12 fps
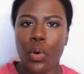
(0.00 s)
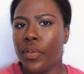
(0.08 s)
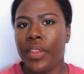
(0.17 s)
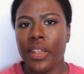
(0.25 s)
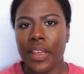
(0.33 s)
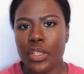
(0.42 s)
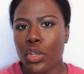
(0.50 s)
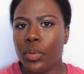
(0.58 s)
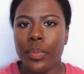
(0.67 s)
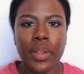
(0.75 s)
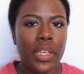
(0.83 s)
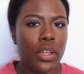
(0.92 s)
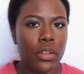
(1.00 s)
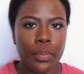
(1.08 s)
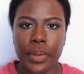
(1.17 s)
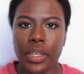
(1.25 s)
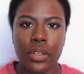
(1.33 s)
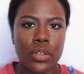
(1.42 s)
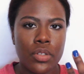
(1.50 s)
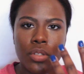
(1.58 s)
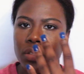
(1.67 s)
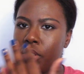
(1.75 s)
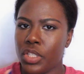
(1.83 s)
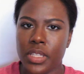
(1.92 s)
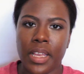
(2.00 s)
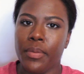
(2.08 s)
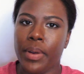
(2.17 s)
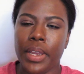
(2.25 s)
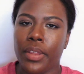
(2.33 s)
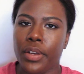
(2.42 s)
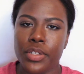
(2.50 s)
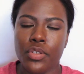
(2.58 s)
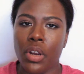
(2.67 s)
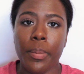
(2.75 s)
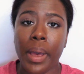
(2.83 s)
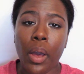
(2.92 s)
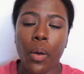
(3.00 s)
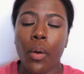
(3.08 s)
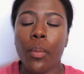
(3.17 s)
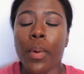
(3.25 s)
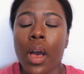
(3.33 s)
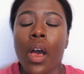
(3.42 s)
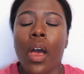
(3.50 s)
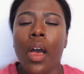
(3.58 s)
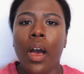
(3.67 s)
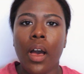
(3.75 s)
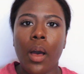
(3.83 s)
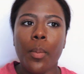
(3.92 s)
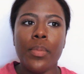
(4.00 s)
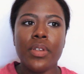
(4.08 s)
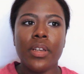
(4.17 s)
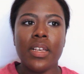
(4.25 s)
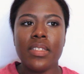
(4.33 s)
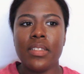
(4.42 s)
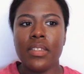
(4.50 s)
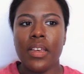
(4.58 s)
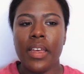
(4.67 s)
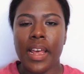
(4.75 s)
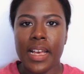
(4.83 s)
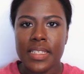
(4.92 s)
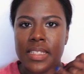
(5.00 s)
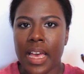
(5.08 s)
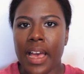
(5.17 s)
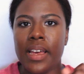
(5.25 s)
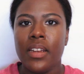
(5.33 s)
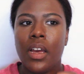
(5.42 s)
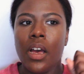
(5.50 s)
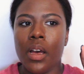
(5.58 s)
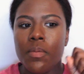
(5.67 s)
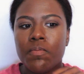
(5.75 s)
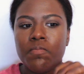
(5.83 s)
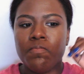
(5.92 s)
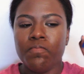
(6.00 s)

more than like dermaplaning or peels or just like a regular scrub at home, because it has that